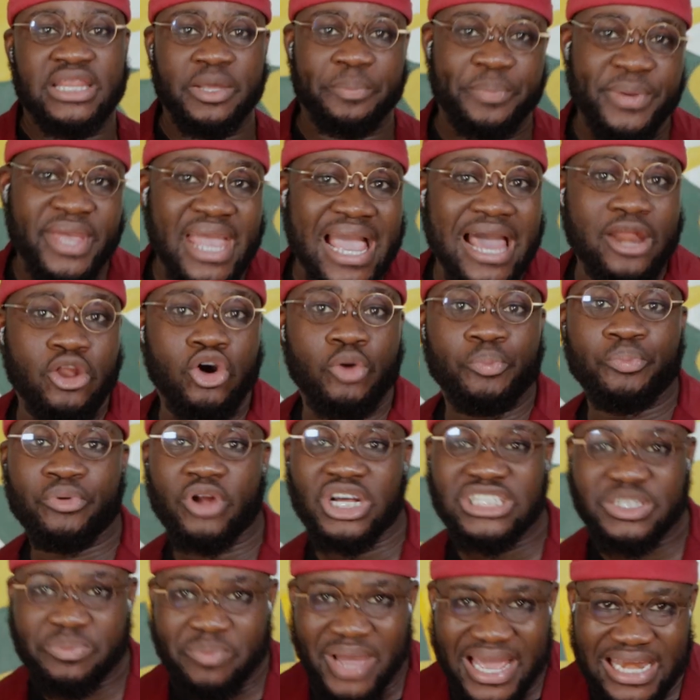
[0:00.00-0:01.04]
The PLO
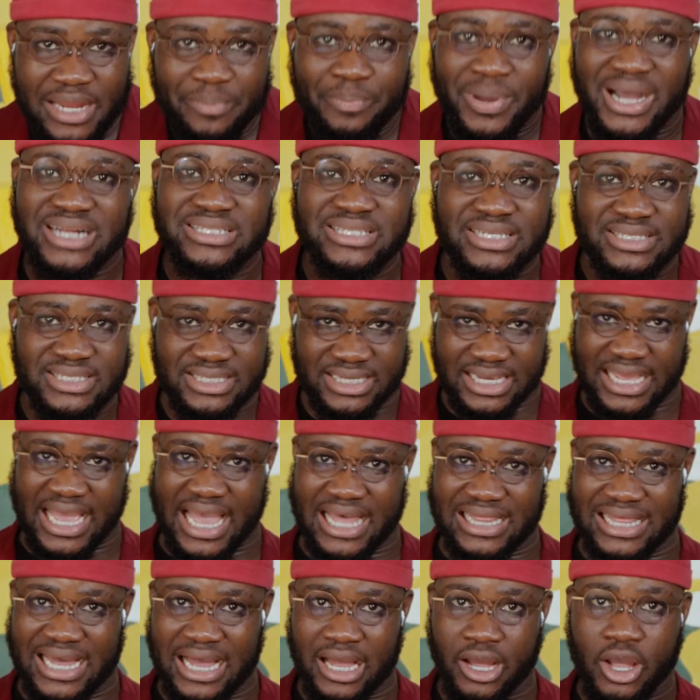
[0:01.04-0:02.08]
brought many parties
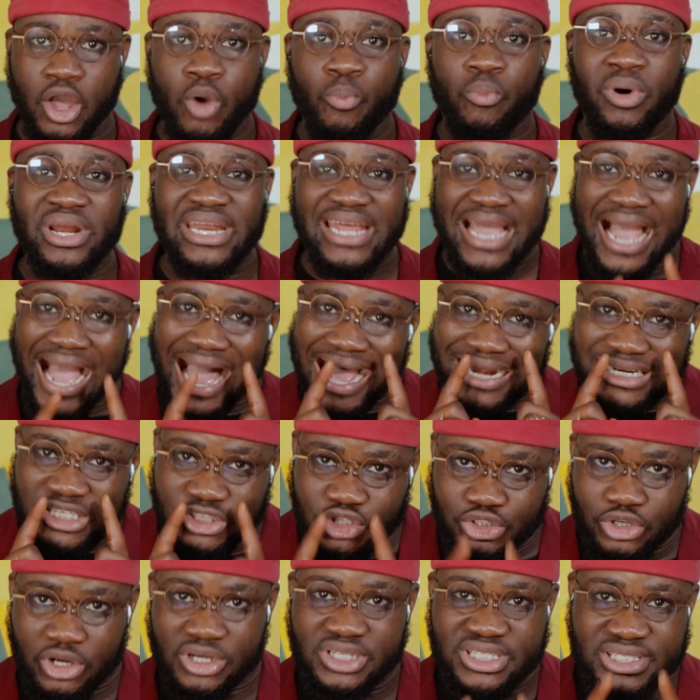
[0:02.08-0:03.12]
together, but they
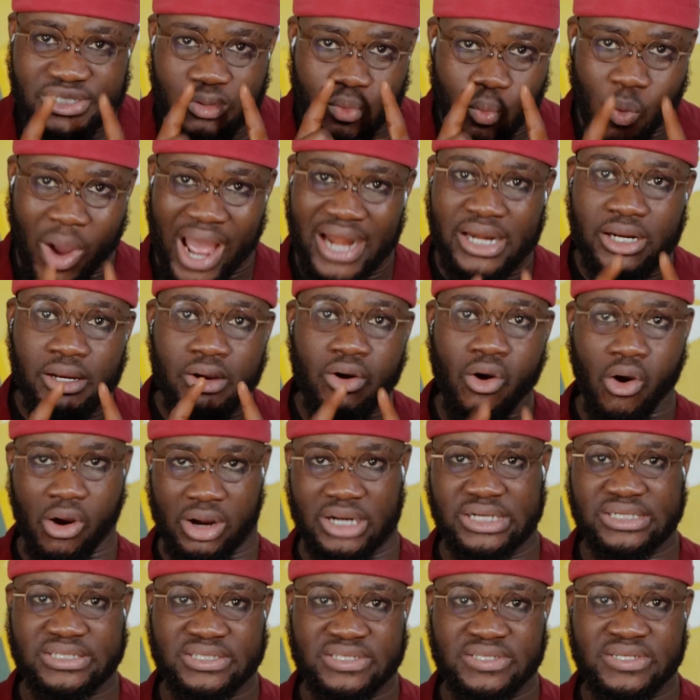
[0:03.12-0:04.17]
had just one
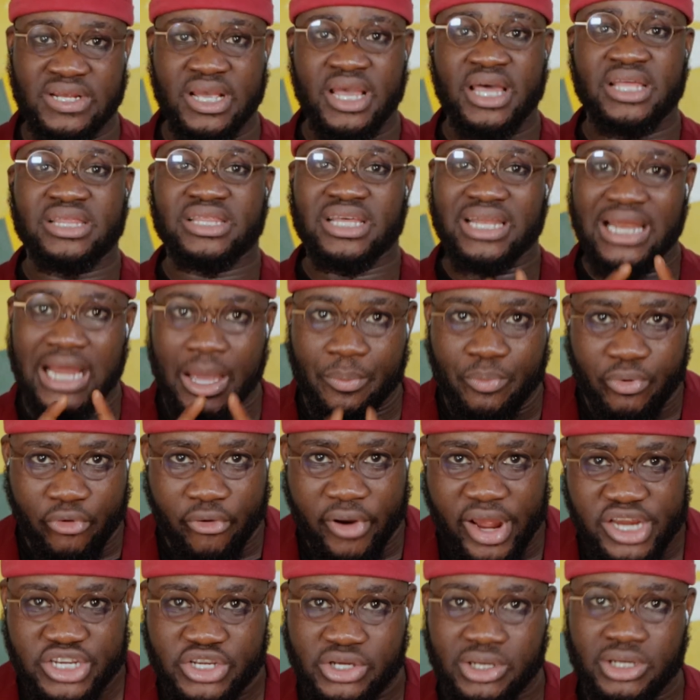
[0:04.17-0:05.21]
cause: the
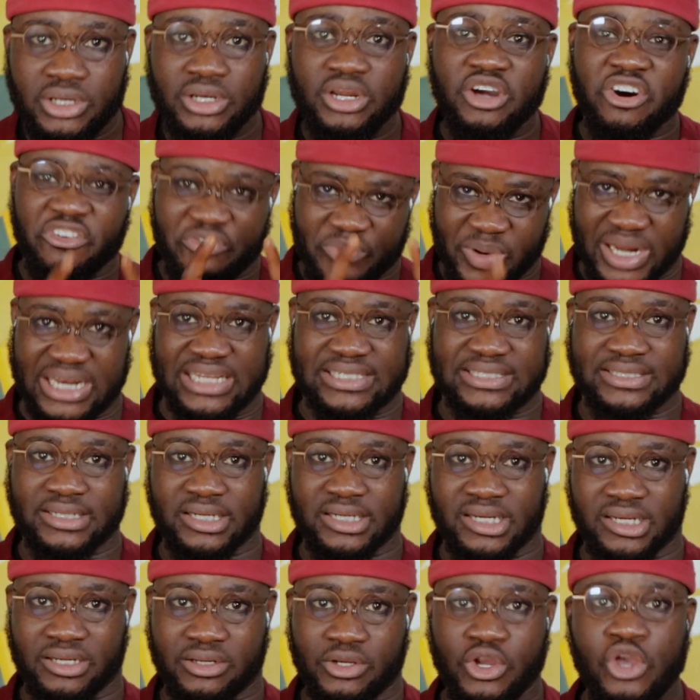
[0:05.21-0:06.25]
liberation of
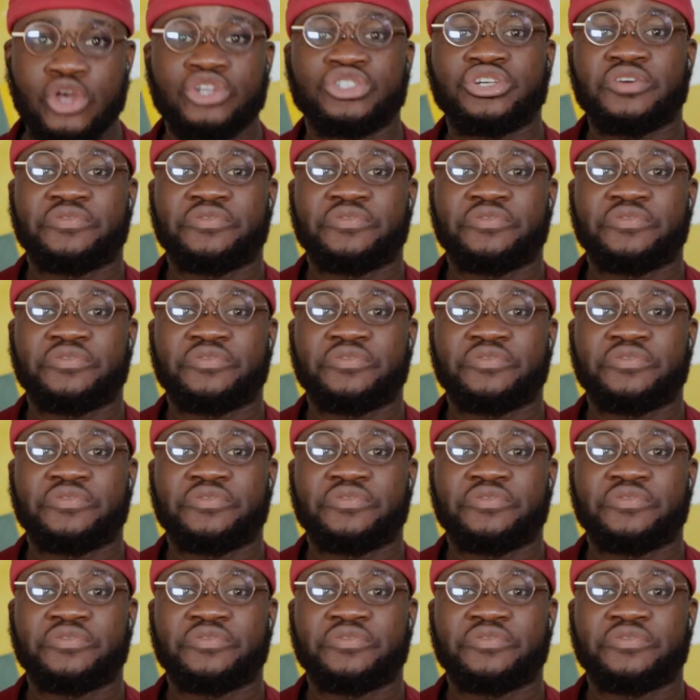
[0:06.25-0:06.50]
Palestine.